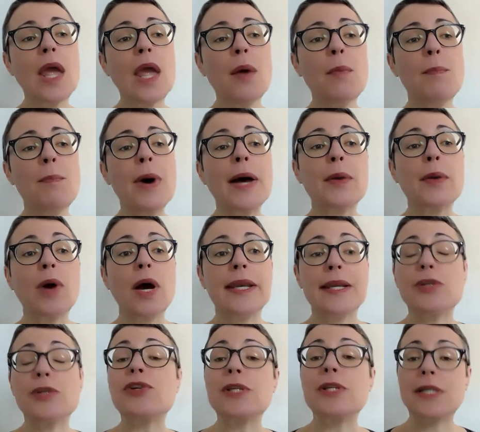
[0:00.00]
But an
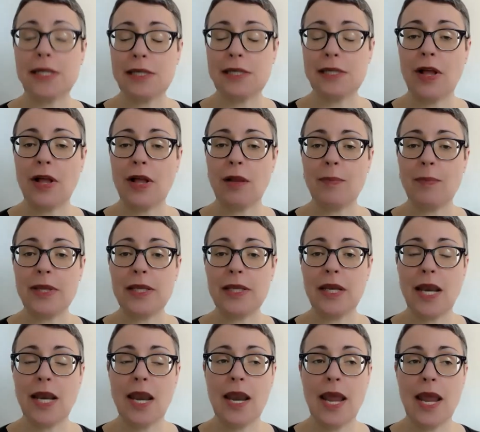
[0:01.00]
interesting
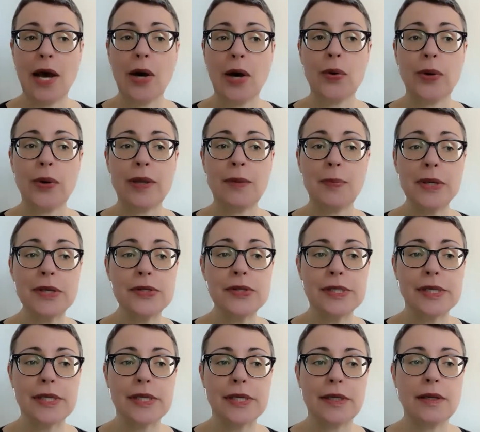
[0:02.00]
development now in
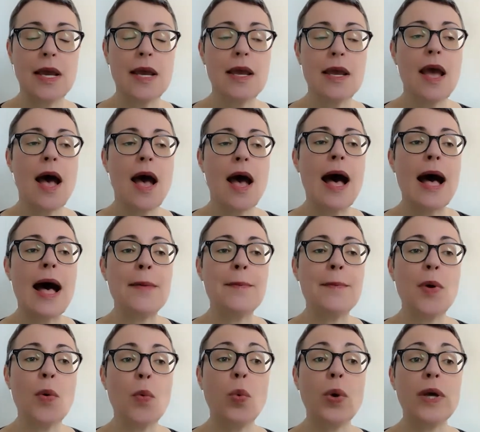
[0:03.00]
Pilsen
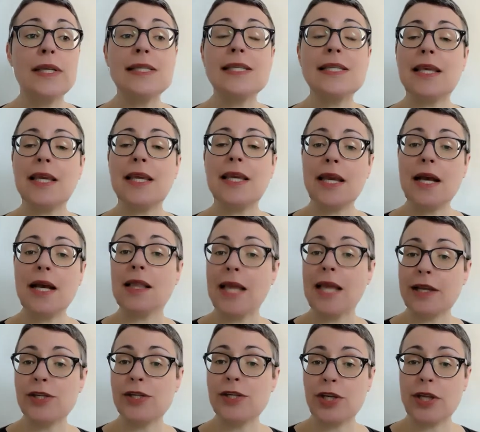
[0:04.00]
was the
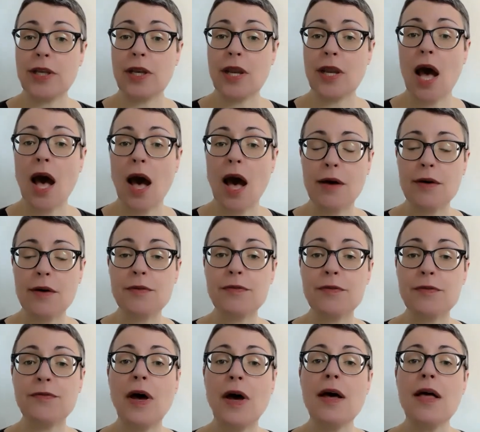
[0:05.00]
election
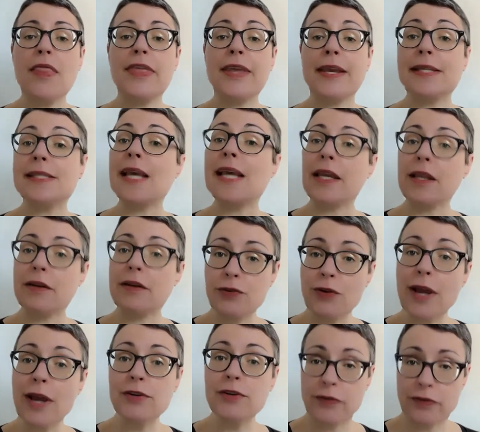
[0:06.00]
of the executive
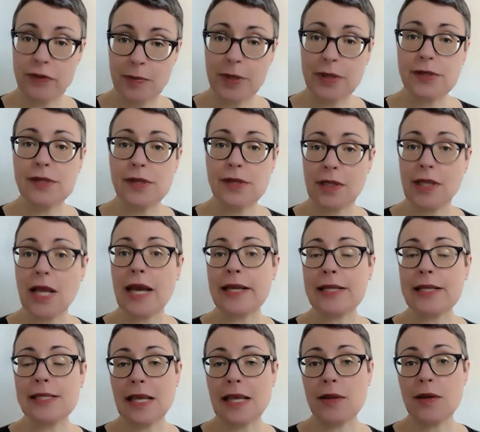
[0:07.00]
director of the Pilsen
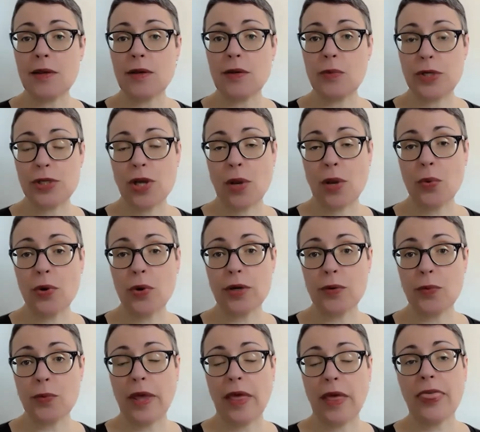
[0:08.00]
Alliance, which I
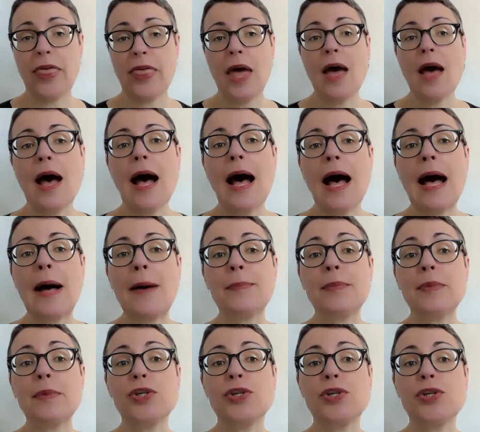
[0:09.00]
work with,
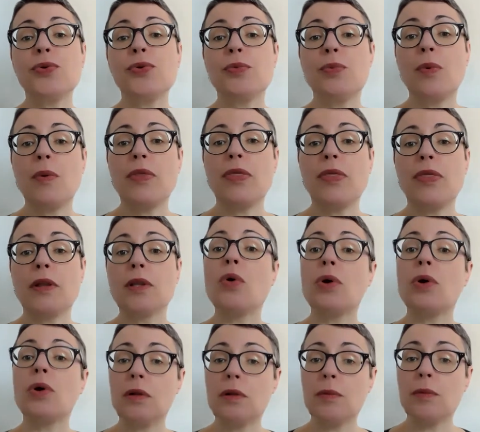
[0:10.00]
to the
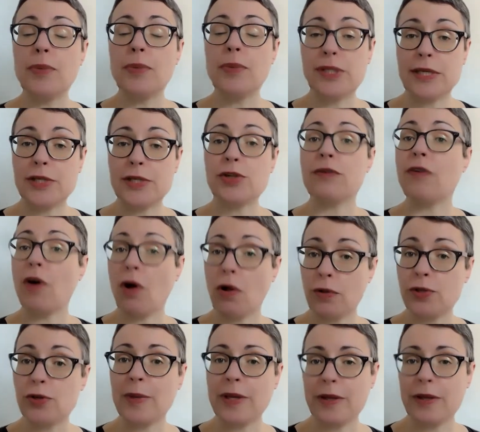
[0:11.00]
local position of
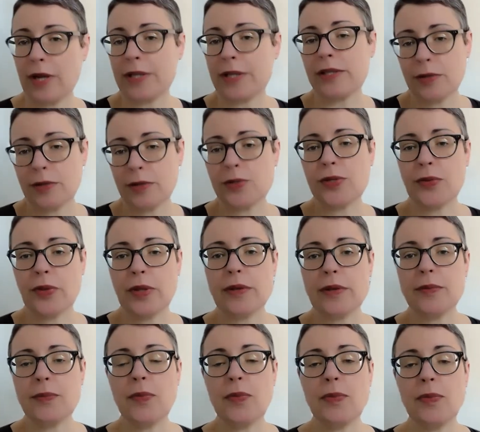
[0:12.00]
alderman, right? So
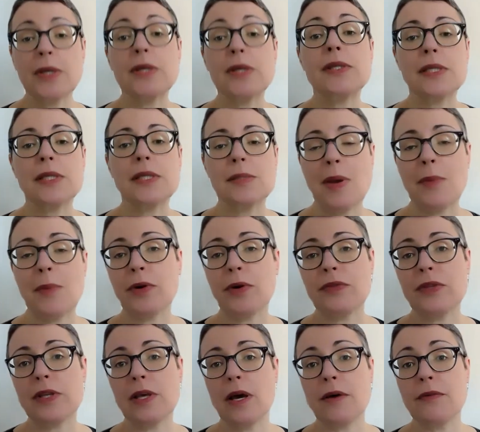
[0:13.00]
the Pilsen's
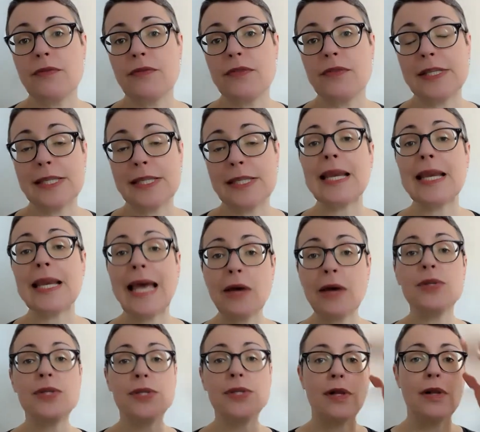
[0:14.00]
member of the city
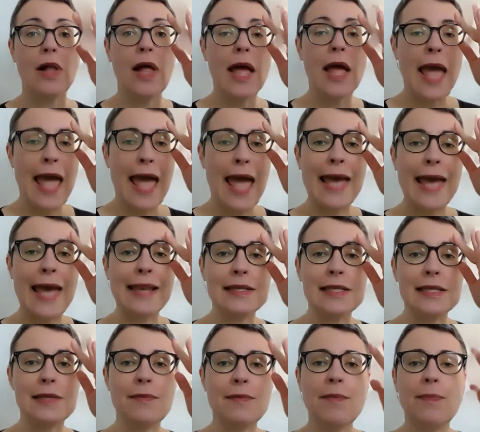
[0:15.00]
council,
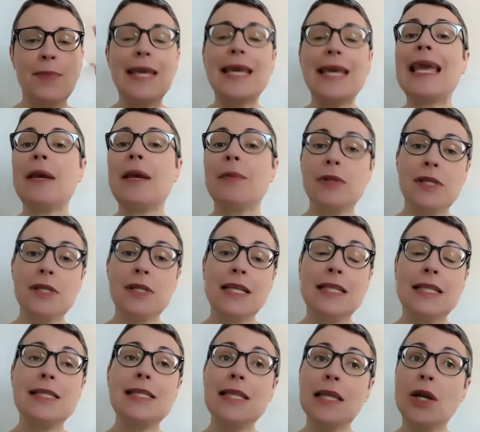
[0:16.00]
and being able to
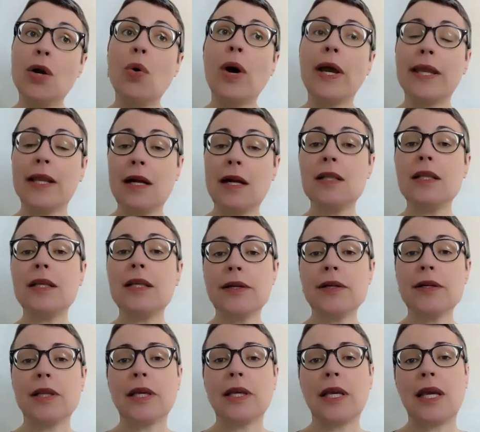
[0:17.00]
then see quite
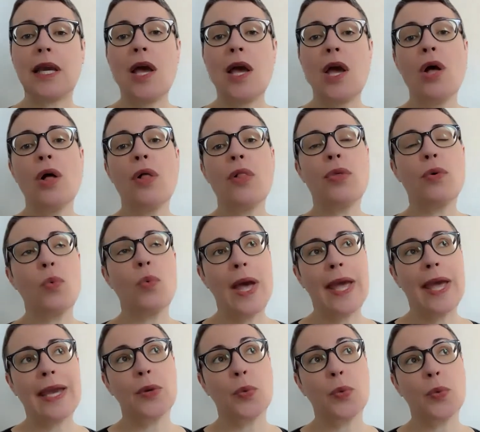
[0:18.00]
clearly the
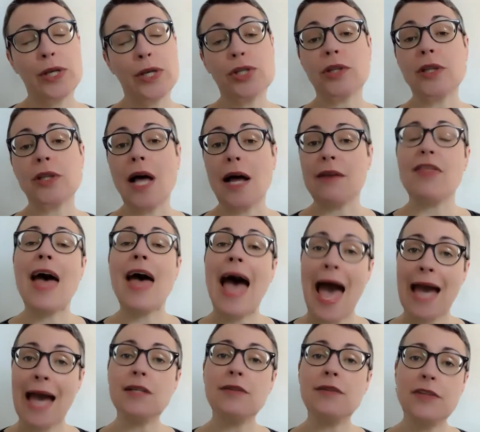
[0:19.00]
way in which a lot of the
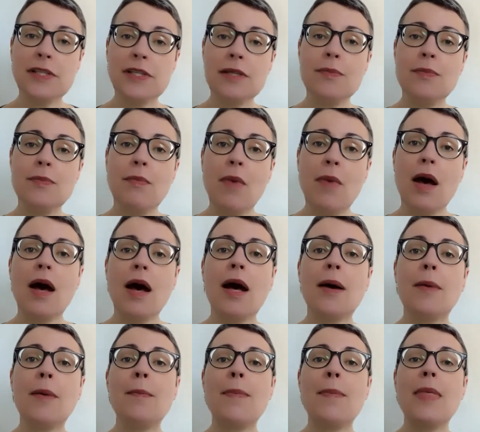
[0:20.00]
activism
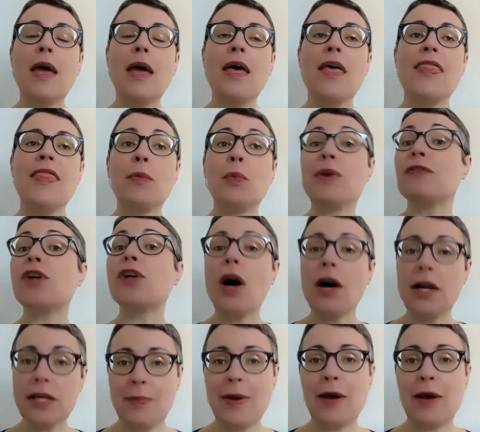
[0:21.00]
that we've
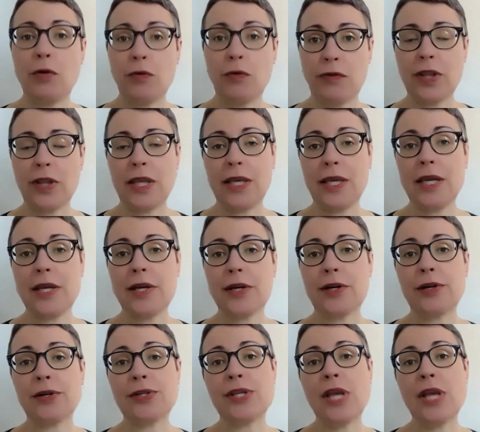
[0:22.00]
talked about over the
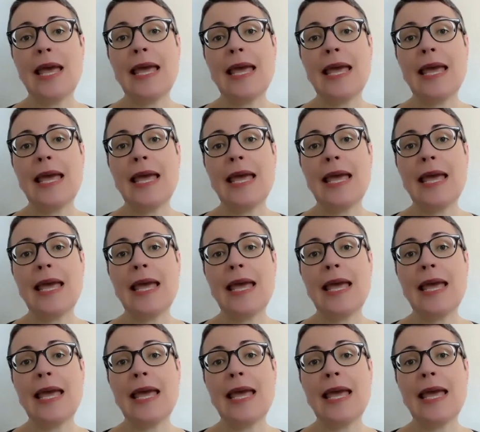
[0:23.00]
years